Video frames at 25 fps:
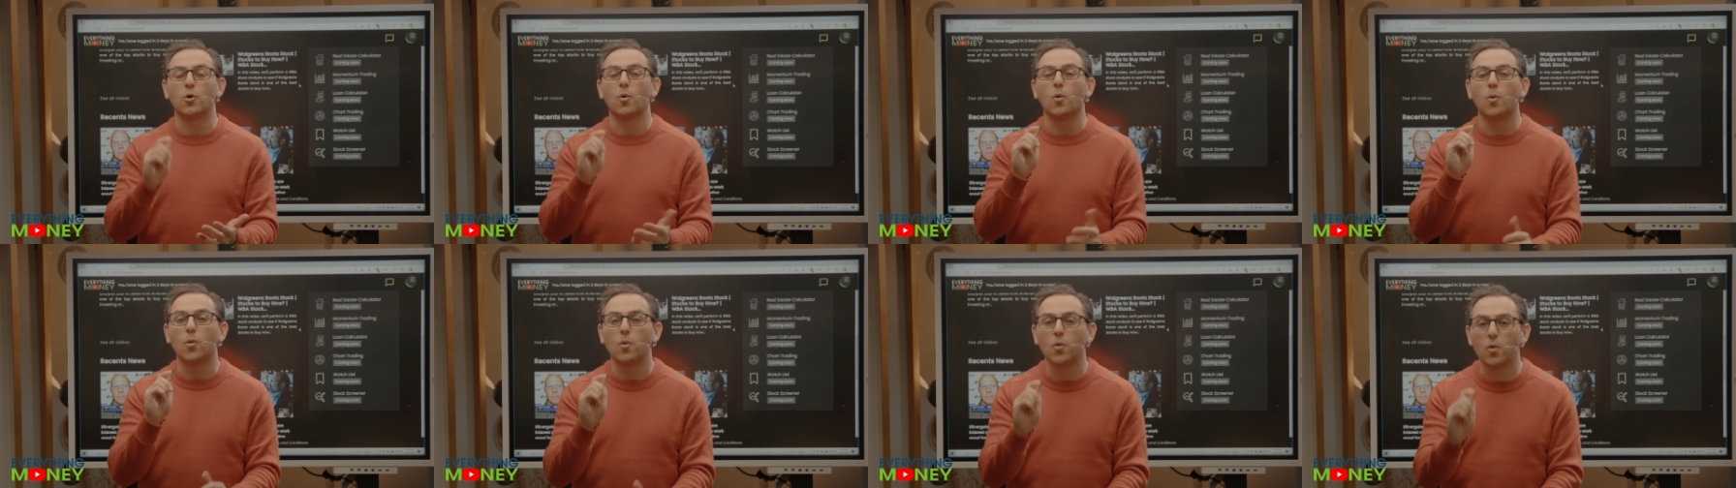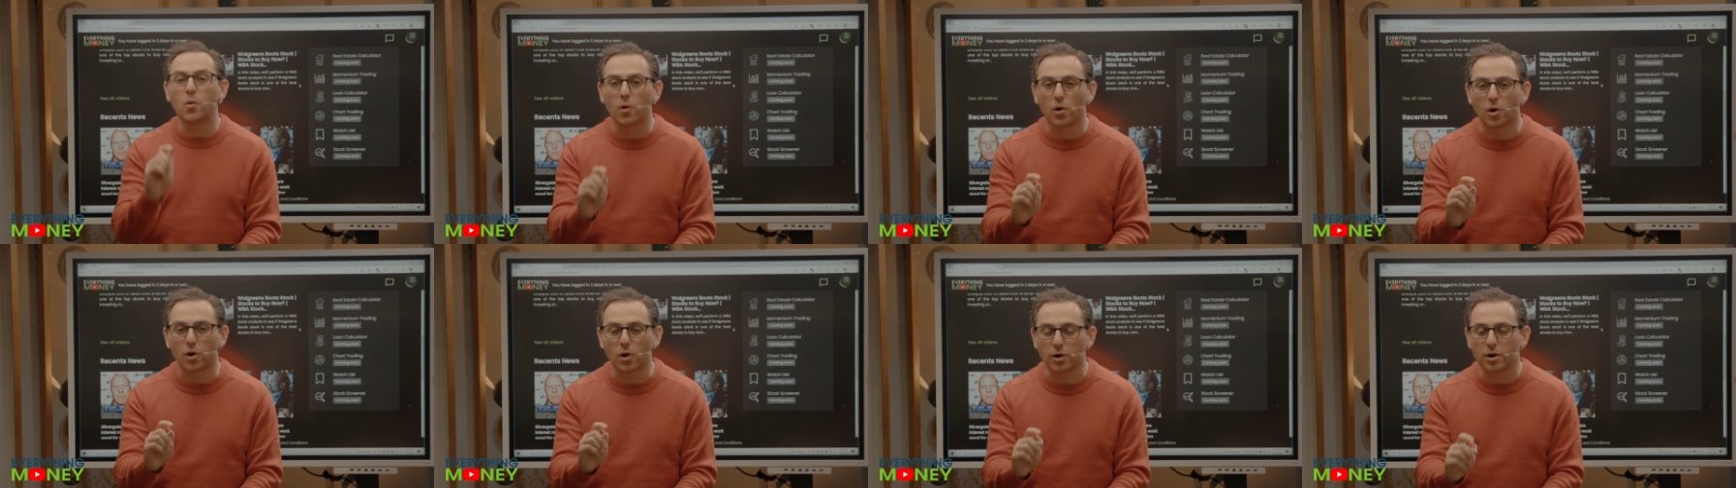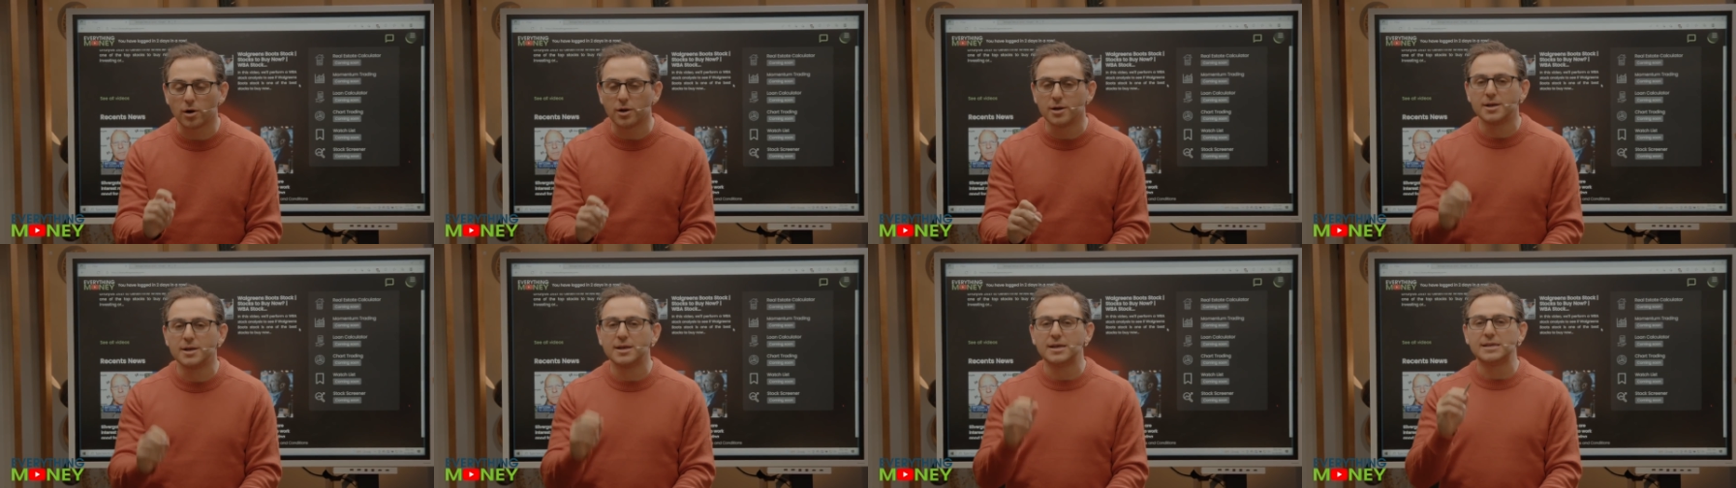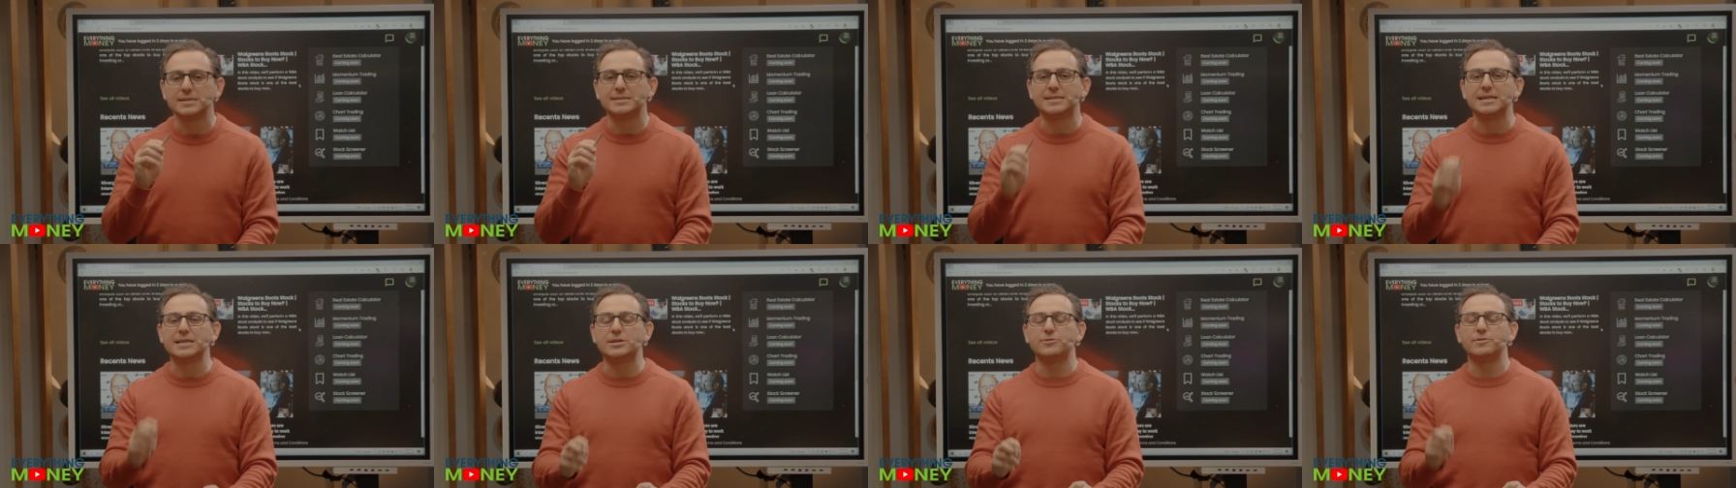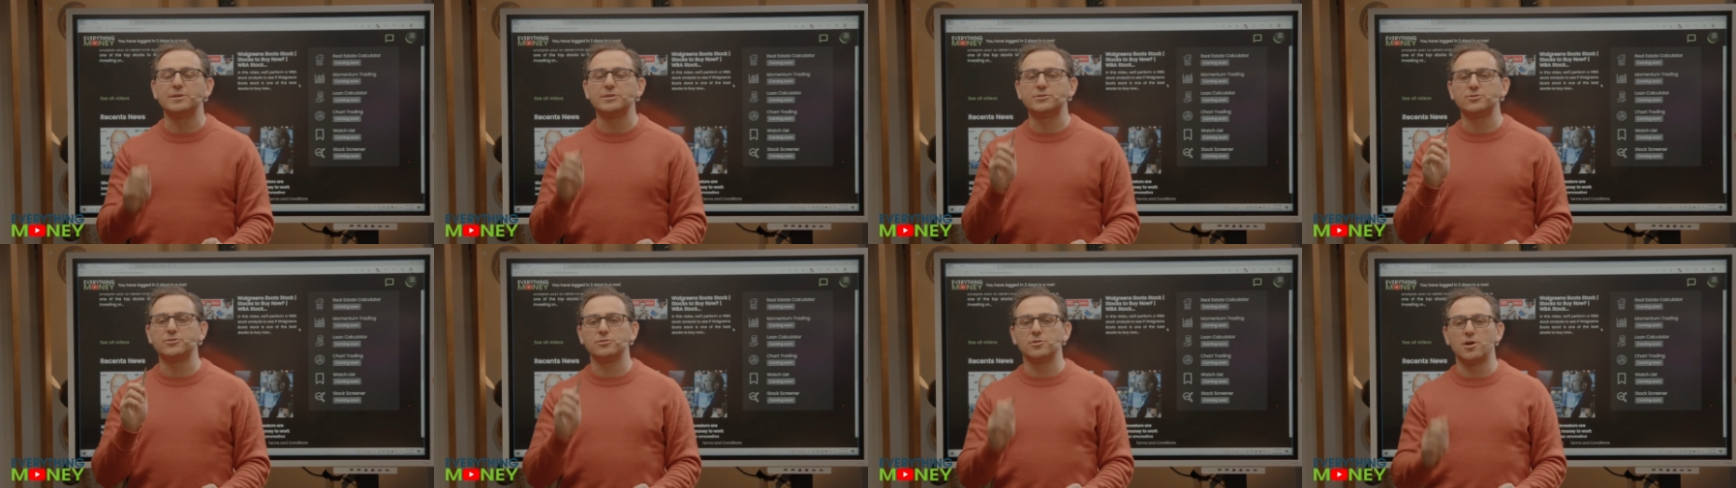or
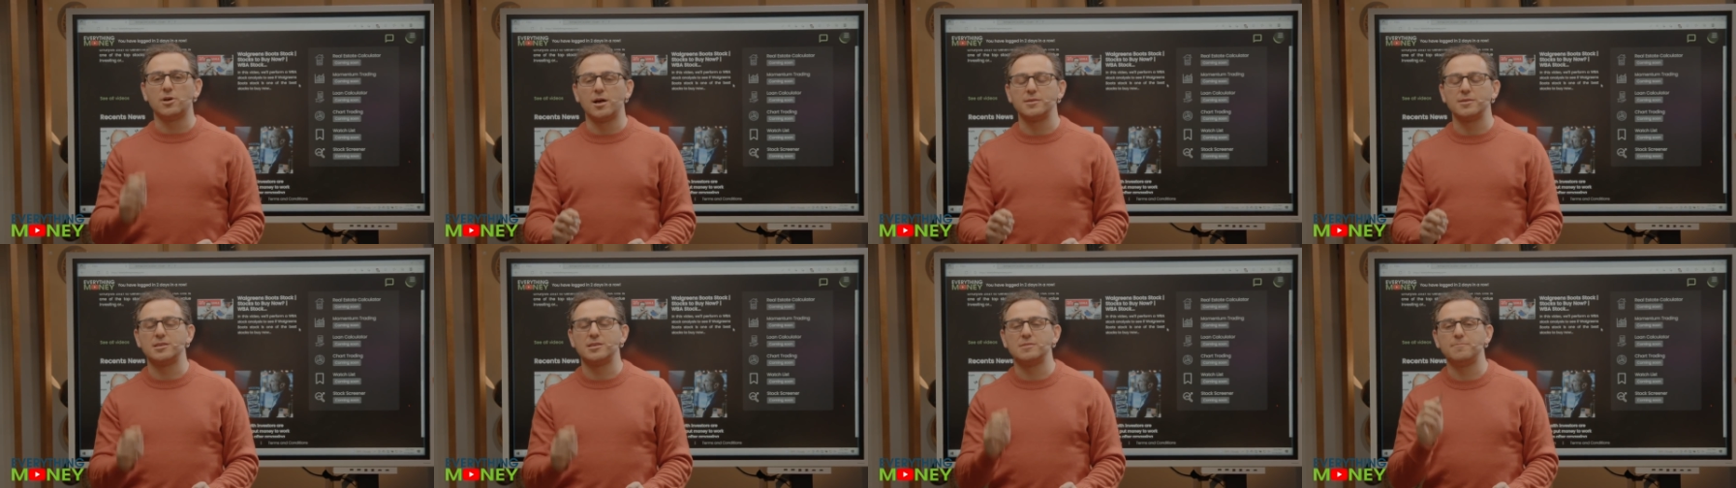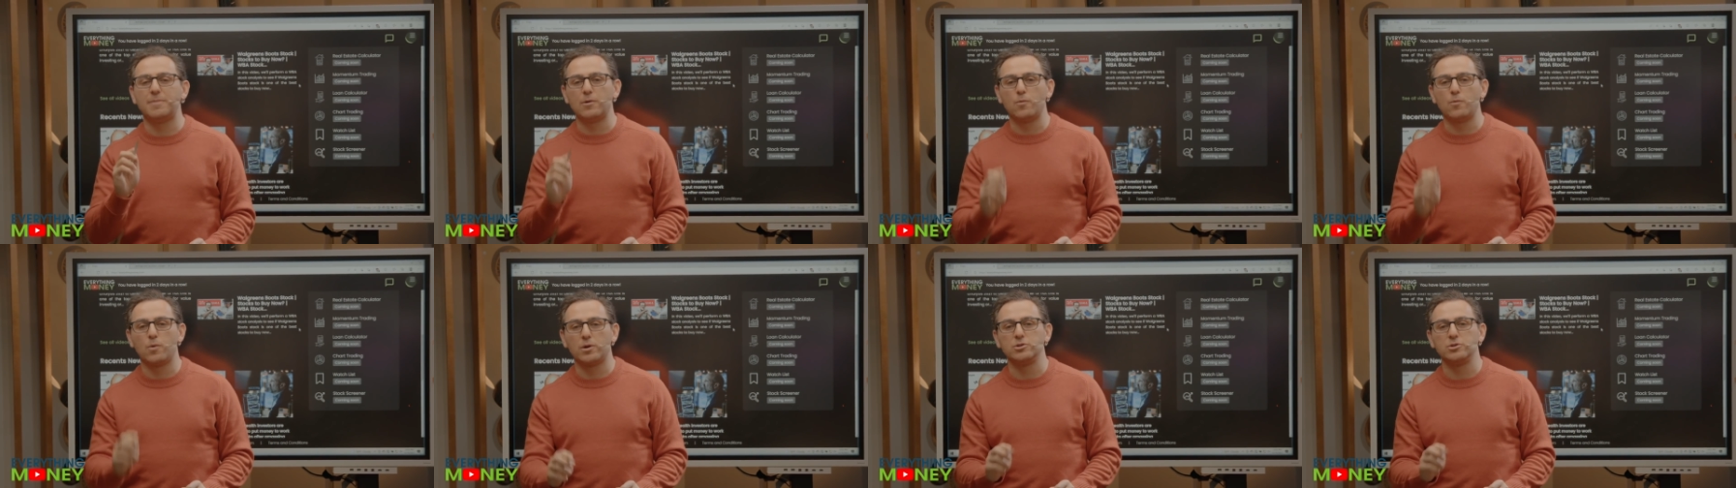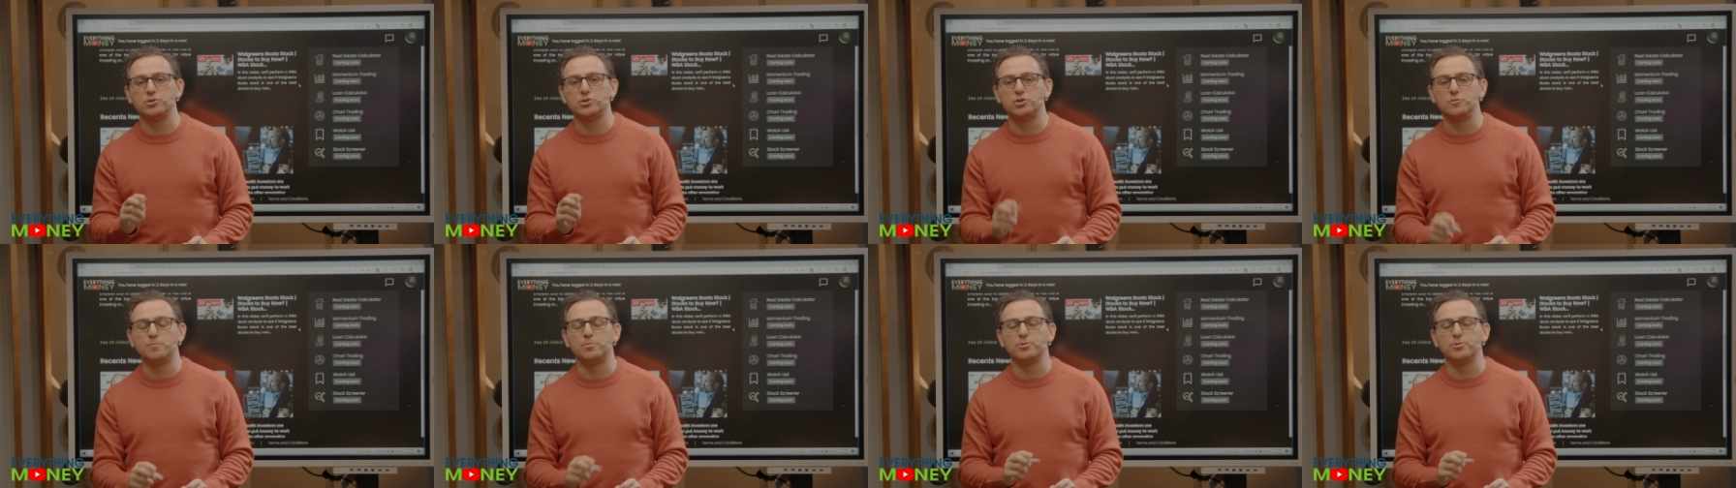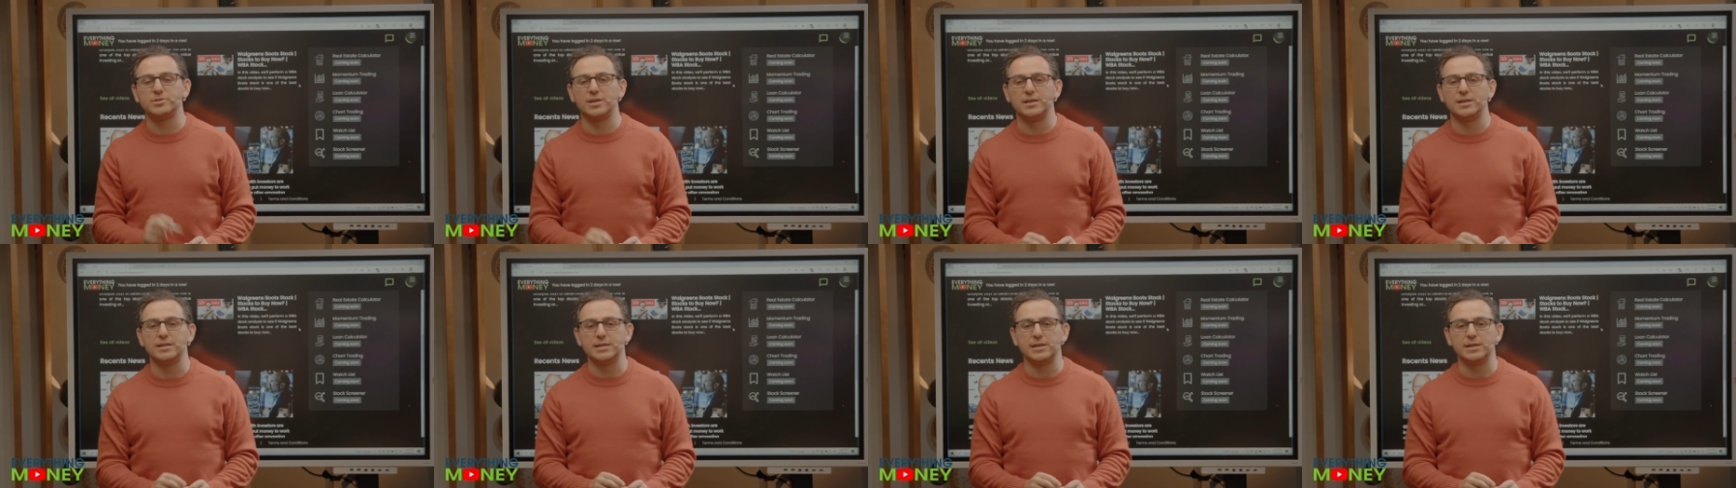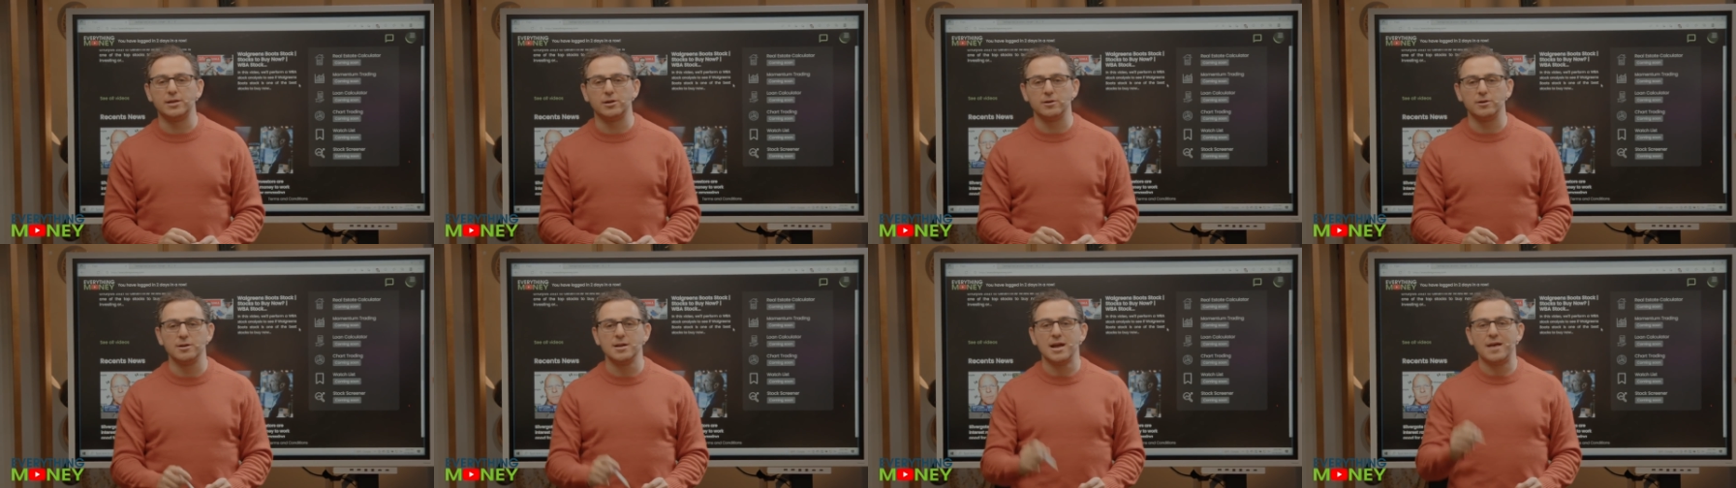decrease your losses by 1 or 2% a
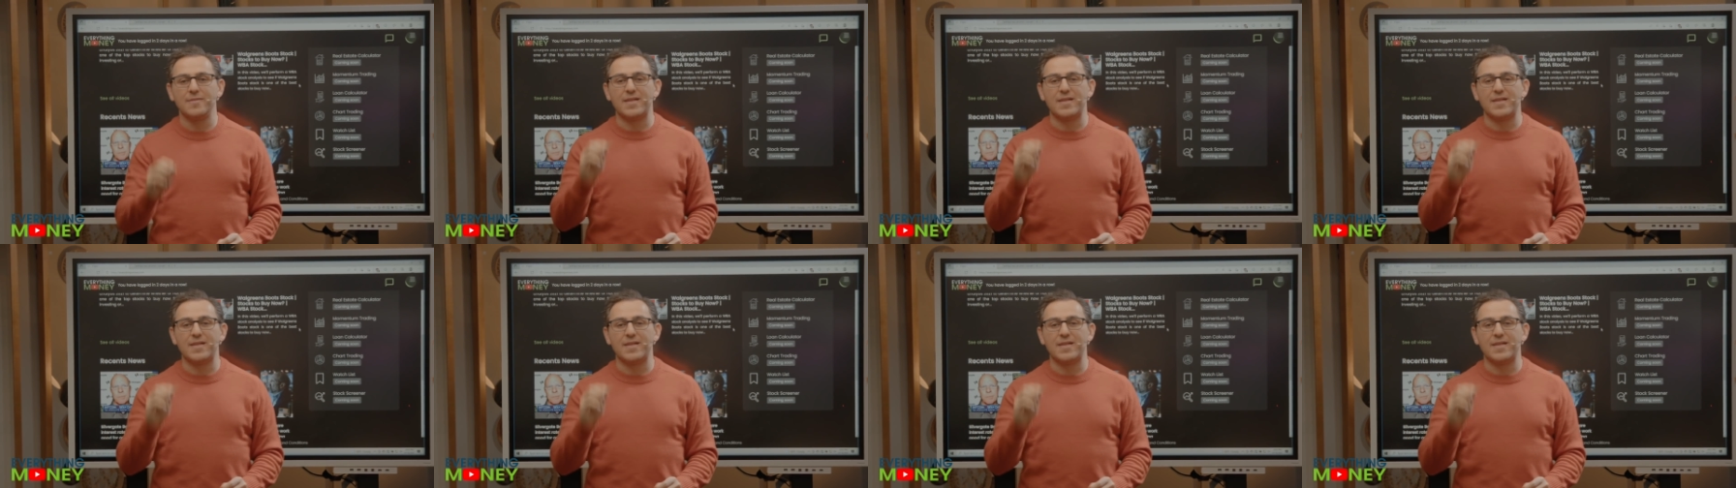year